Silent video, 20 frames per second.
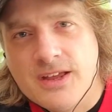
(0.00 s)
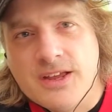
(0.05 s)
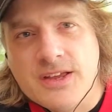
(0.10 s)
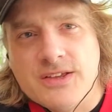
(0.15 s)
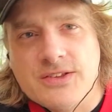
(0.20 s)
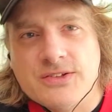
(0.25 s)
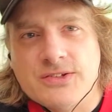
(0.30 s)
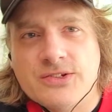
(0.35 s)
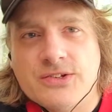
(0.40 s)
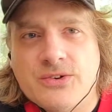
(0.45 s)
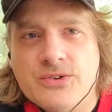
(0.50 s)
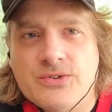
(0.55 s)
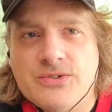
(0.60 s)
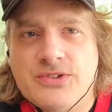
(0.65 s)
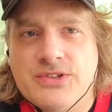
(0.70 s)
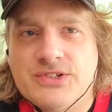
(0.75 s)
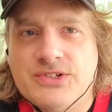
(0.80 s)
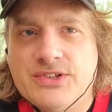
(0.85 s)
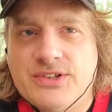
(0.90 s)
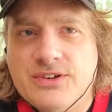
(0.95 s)
So,
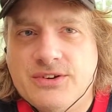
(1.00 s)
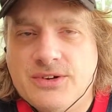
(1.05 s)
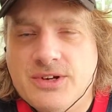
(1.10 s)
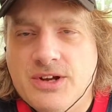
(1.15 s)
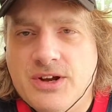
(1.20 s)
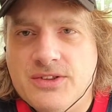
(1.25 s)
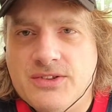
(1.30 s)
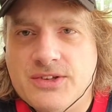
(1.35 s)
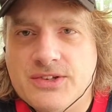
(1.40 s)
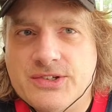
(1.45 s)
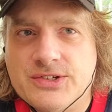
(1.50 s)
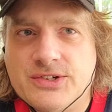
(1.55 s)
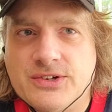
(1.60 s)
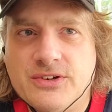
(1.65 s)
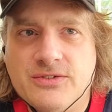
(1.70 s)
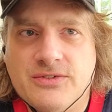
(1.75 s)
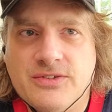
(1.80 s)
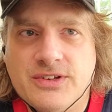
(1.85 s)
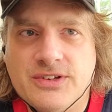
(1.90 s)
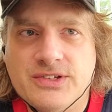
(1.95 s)
this theory on the
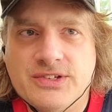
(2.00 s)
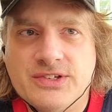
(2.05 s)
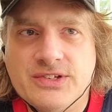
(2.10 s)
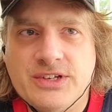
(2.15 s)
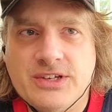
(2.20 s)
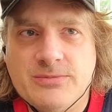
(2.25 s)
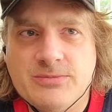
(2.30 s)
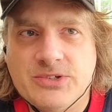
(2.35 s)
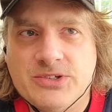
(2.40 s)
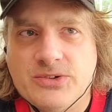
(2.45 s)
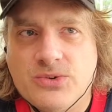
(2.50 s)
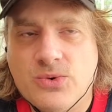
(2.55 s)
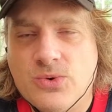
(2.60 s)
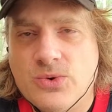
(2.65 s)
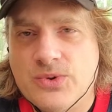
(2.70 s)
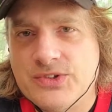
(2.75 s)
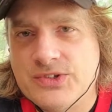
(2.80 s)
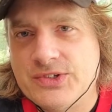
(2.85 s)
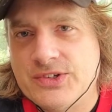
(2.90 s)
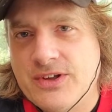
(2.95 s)
surface seems to
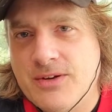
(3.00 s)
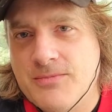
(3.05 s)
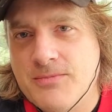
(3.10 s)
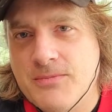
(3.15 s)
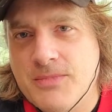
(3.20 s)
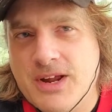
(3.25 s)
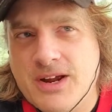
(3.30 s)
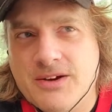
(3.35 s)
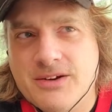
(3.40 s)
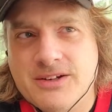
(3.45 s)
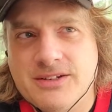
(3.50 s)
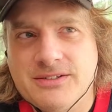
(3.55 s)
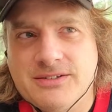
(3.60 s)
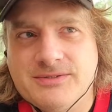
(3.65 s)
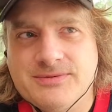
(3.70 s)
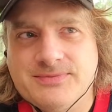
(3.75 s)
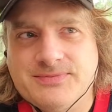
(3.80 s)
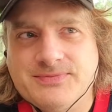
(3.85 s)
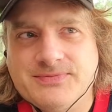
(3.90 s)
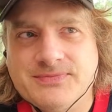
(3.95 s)
hold some merit.
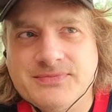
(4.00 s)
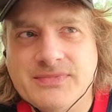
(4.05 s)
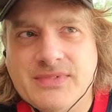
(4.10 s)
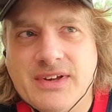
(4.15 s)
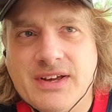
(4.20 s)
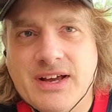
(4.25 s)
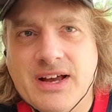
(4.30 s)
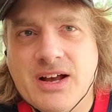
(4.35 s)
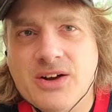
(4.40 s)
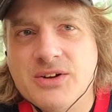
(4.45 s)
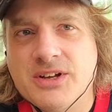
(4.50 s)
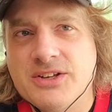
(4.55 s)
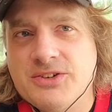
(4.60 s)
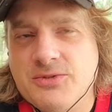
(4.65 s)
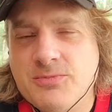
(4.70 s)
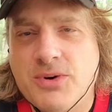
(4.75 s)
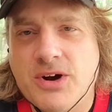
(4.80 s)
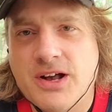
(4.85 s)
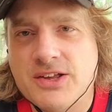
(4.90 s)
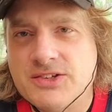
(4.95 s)
How can you
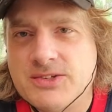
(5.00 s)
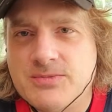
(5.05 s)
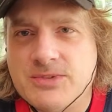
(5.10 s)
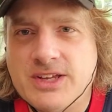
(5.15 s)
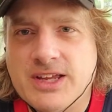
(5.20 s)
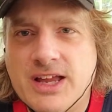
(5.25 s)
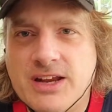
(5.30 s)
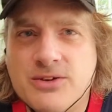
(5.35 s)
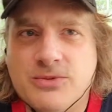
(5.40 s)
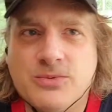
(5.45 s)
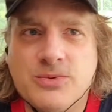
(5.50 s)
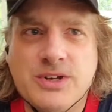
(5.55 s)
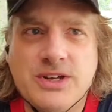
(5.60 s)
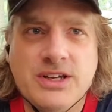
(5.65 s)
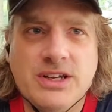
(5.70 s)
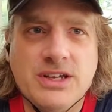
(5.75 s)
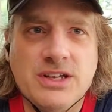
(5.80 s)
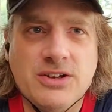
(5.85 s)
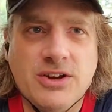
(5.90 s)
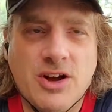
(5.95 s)
possibly get a
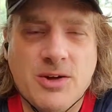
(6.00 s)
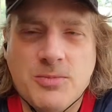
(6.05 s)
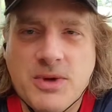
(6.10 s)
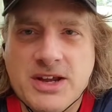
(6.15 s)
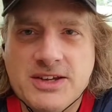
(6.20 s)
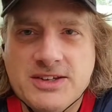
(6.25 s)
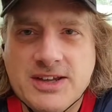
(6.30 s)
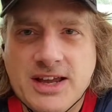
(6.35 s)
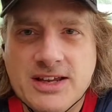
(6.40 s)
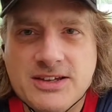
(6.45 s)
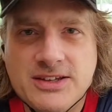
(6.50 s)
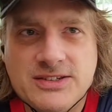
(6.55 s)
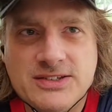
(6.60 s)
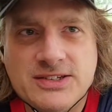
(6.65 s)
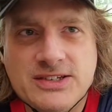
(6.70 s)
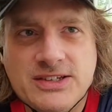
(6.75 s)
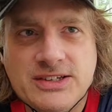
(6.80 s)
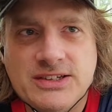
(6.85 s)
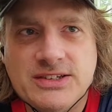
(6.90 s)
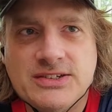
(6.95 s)
read on my
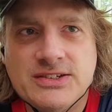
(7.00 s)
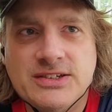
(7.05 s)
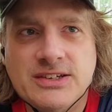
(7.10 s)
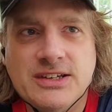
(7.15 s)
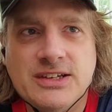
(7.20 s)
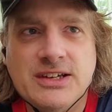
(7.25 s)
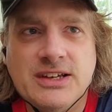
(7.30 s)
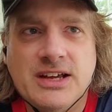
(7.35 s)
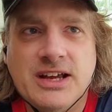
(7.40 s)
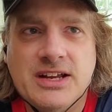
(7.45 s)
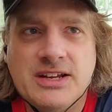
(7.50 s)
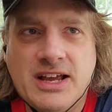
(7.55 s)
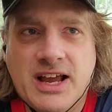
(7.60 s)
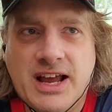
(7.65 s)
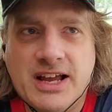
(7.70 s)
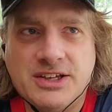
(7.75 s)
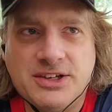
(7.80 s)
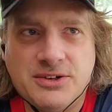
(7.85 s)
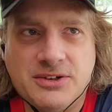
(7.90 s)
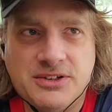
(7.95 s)
tendencies and
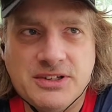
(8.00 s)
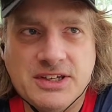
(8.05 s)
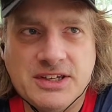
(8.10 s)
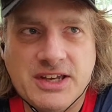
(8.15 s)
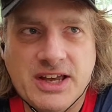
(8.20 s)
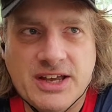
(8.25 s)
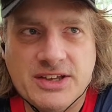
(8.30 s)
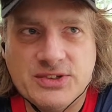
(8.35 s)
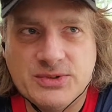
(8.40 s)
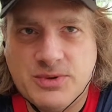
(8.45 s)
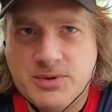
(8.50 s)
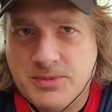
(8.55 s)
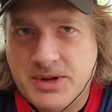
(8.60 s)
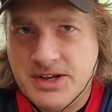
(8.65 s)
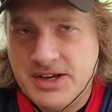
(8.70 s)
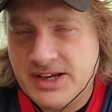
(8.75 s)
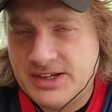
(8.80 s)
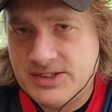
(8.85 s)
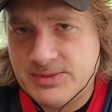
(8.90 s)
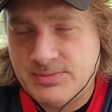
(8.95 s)
accurately guess what my
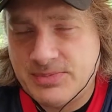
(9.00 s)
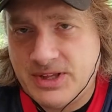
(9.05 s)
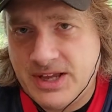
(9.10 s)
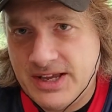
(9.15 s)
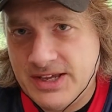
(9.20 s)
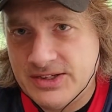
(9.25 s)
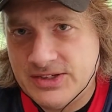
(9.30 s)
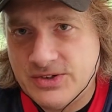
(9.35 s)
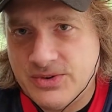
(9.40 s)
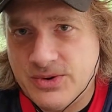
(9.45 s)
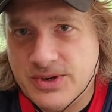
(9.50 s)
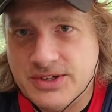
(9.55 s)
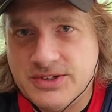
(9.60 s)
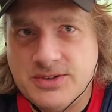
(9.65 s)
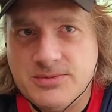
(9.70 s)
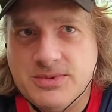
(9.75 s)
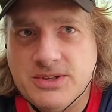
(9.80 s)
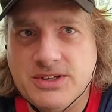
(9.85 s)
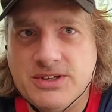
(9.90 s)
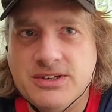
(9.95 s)
next play is going
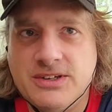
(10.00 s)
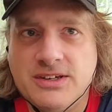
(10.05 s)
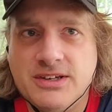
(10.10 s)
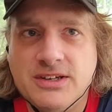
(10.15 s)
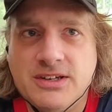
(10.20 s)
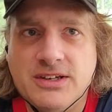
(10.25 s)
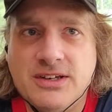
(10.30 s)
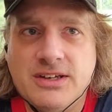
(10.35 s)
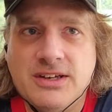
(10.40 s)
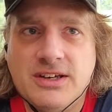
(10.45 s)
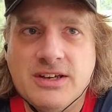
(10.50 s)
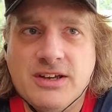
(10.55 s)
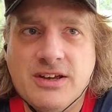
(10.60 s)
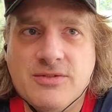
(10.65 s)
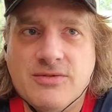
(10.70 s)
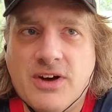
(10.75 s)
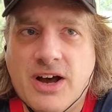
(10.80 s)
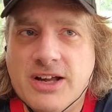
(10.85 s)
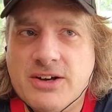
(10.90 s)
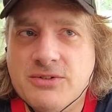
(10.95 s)
to be
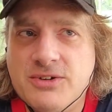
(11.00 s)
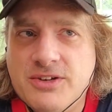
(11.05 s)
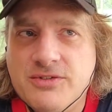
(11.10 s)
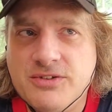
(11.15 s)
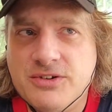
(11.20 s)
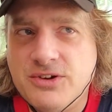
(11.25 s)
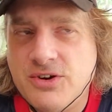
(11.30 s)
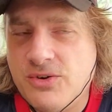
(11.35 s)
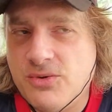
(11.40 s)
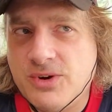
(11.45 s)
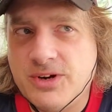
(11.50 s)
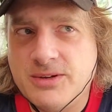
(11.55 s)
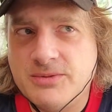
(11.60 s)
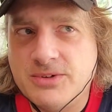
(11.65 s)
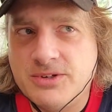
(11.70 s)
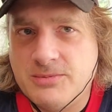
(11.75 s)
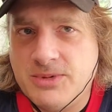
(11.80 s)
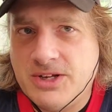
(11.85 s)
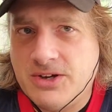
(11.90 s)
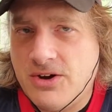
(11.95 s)
if I don't even know what I'm
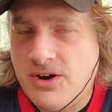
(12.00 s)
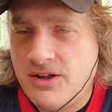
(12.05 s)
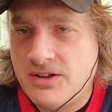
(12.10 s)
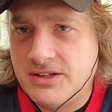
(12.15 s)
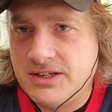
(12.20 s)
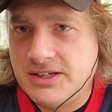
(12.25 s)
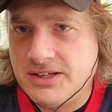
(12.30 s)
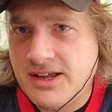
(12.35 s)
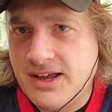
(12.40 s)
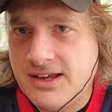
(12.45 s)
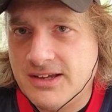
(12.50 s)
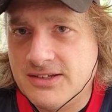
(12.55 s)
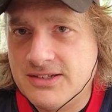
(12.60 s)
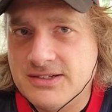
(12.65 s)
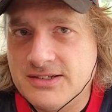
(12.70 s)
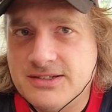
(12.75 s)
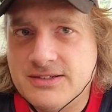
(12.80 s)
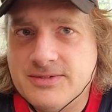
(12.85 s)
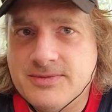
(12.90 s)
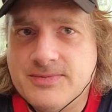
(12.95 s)
going to be calling next?